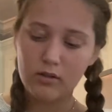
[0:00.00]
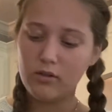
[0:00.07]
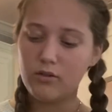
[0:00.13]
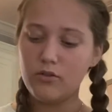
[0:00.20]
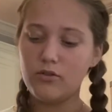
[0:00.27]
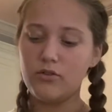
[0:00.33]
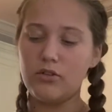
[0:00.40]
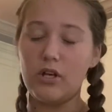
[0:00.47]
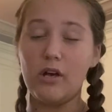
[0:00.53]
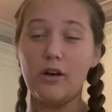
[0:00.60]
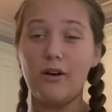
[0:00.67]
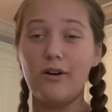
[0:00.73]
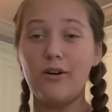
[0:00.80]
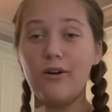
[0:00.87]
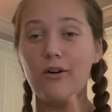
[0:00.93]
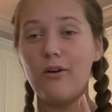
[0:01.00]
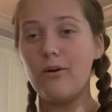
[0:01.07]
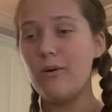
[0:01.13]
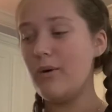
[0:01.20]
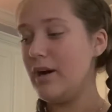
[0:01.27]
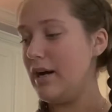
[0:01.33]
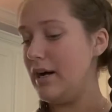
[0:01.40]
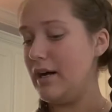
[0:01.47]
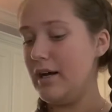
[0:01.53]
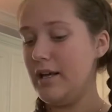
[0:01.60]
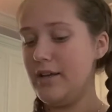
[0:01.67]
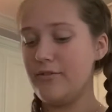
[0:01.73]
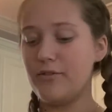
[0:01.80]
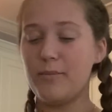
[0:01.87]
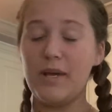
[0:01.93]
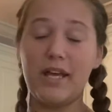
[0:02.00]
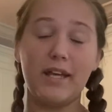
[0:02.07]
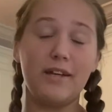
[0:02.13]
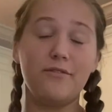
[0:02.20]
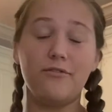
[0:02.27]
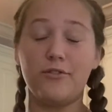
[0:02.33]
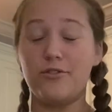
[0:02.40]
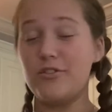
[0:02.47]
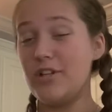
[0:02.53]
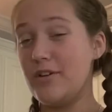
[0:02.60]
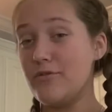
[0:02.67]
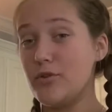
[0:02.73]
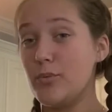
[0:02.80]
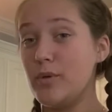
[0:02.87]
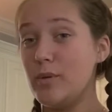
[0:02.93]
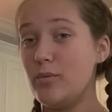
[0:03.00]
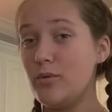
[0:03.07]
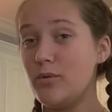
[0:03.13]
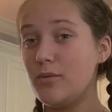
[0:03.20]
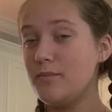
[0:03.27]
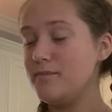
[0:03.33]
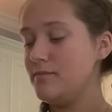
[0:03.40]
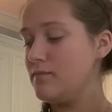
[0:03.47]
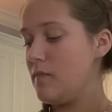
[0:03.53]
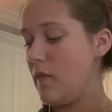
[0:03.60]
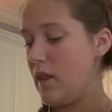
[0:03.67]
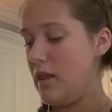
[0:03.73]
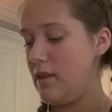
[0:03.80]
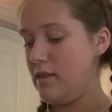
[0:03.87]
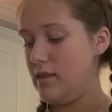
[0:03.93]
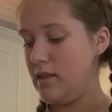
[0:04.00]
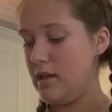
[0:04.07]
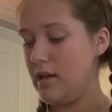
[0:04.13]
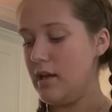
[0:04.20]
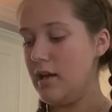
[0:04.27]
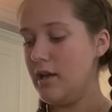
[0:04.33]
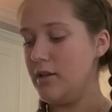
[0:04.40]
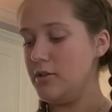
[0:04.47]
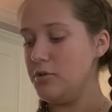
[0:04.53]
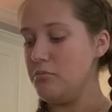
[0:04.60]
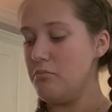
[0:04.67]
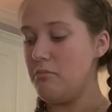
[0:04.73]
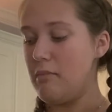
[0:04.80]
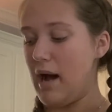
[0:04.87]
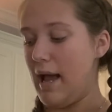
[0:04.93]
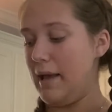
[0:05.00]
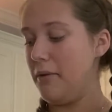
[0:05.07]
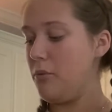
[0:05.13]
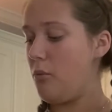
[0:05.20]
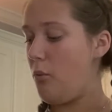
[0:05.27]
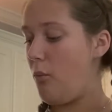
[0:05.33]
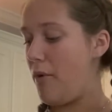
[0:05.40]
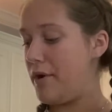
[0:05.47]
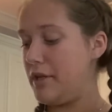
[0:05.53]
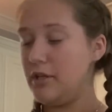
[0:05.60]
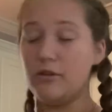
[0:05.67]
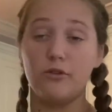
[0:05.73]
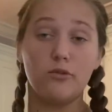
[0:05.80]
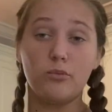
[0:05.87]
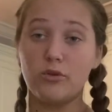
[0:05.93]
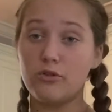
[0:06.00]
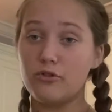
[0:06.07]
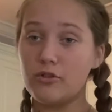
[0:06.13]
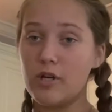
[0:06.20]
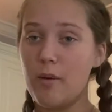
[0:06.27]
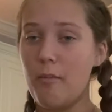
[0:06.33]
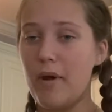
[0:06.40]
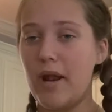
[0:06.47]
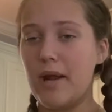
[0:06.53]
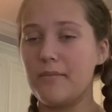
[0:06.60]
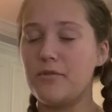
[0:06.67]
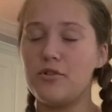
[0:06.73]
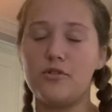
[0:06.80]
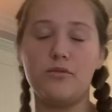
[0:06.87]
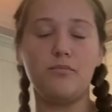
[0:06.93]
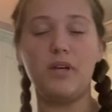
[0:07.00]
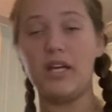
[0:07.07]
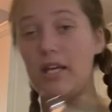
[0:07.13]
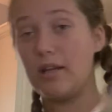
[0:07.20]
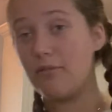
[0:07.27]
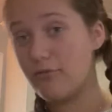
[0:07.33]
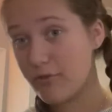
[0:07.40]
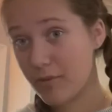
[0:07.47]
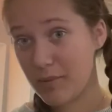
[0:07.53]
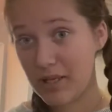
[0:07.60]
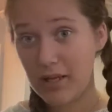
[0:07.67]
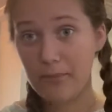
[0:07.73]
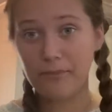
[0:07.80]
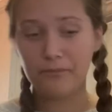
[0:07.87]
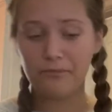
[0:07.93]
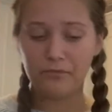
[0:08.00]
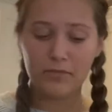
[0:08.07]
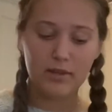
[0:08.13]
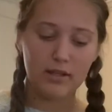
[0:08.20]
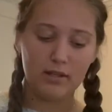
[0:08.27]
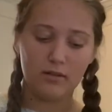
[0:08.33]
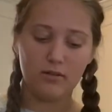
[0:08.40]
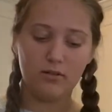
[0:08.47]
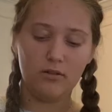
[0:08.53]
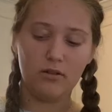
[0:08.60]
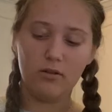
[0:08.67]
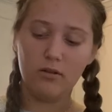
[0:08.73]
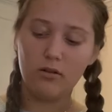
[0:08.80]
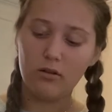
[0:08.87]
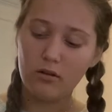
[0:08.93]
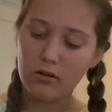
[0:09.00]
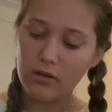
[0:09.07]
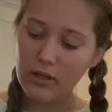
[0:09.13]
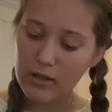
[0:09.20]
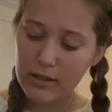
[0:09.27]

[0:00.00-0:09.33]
So if you're making it for several people, then you might want to use more shrimp, but I'm just making it for me. So